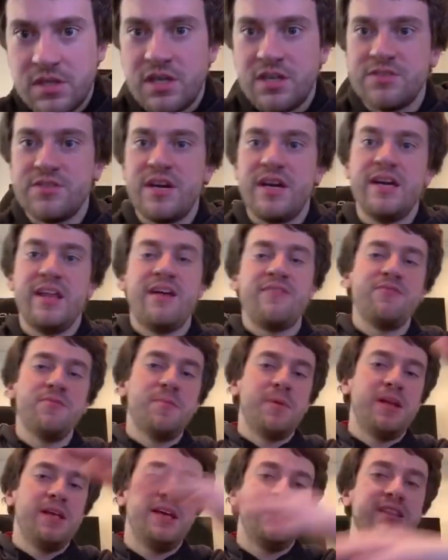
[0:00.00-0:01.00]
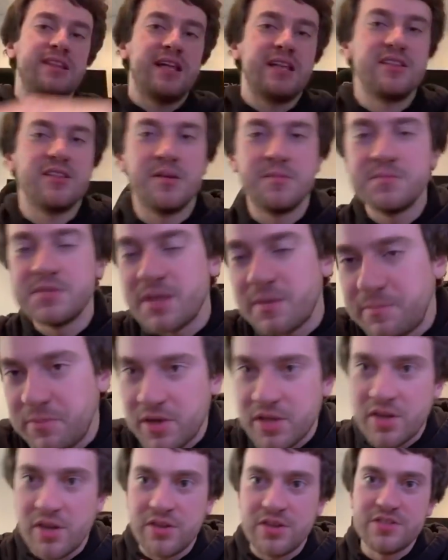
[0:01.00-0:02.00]
All right, everybody hit that thumbs up
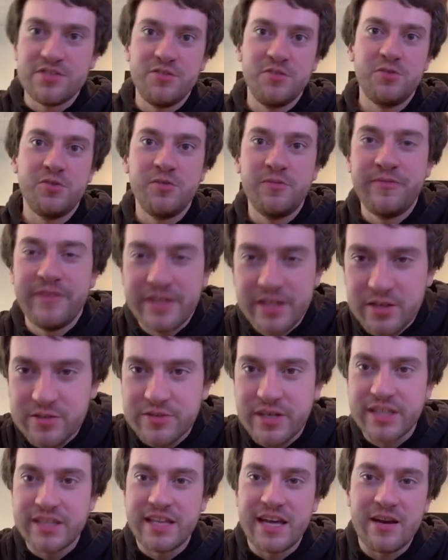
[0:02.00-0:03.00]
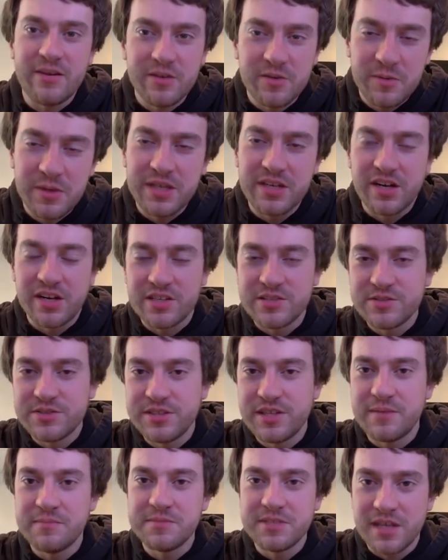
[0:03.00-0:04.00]
button on this YouTube video right now. Can we get 100
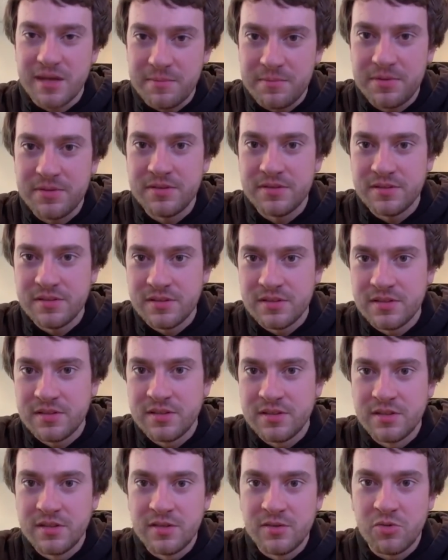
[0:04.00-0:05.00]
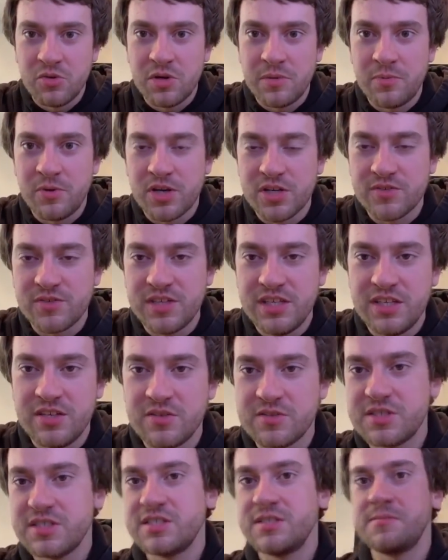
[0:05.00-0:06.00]
thumbs up? What part of our
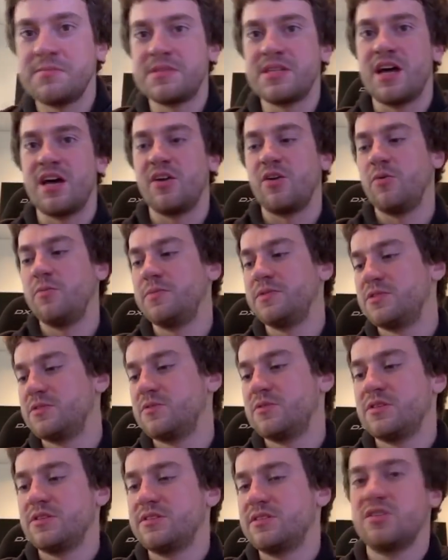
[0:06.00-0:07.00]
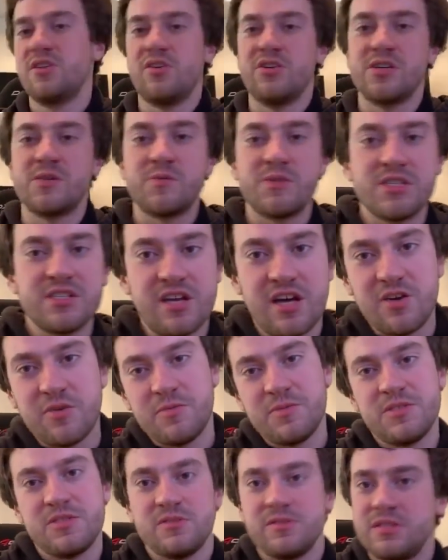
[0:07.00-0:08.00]
ecosystem is not open source? The hardware is not
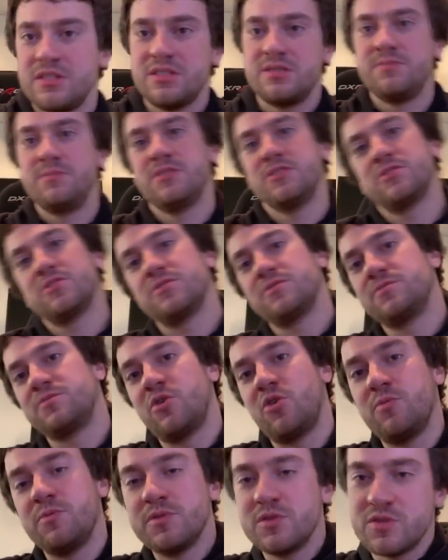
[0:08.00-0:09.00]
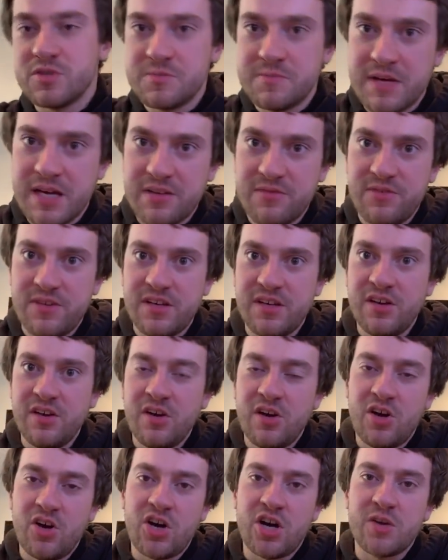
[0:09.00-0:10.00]
open source because open source benefit,
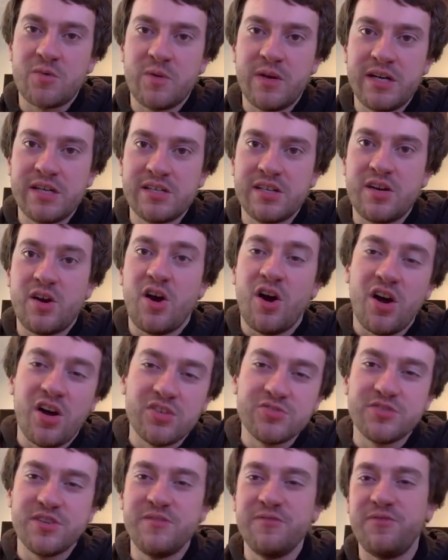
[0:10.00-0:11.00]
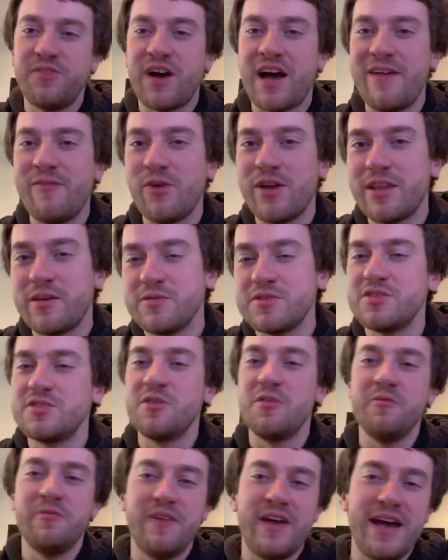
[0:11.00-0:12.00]
hardware, 105, wow, that was
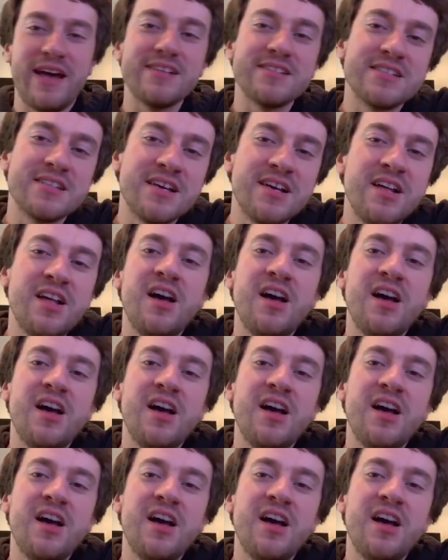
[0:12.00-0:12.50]
so fast.